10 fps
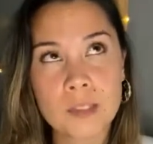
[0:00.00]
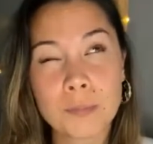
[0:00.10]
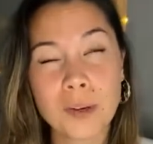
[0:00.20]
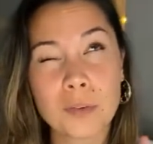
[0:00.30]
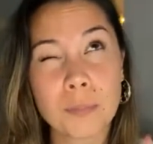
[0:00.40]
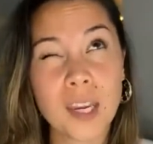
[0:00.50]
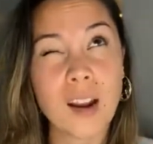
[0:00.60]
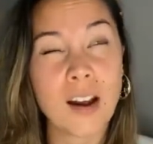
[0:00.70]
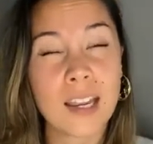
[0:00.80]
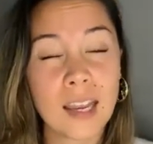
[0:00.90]
It's spelled
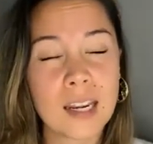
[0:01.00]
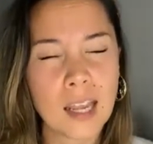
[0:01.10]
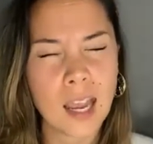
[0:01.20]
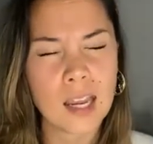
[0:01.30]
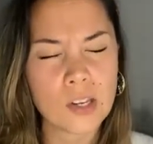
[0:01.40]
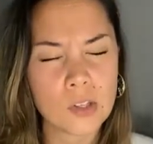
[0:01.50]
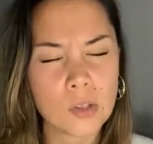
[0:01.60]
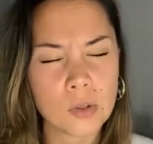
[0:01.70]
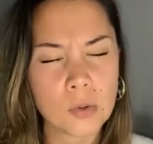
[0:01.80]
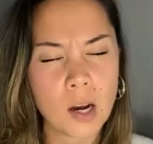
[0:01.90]

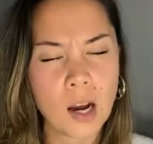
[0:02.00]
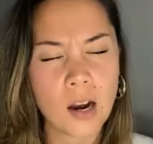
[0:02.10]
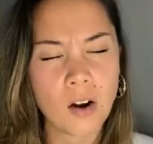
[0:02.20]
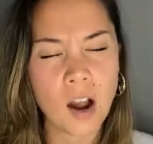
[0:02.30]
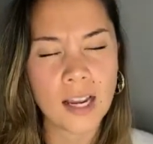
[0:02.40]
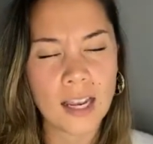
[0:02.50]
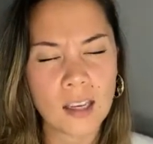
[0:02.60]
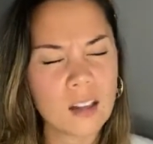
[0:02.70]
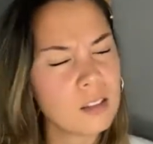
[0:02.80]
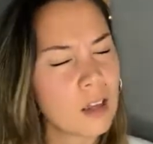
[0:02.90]
Binaural,
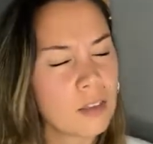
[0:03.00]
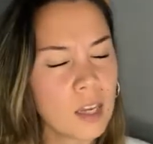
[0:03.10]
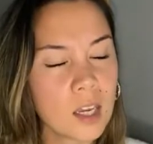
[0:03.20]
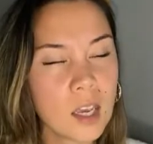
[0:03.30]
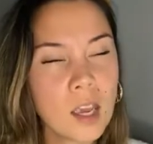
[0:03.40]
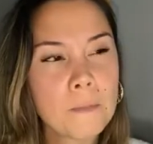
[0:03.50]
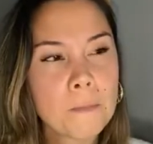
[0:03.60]
I think.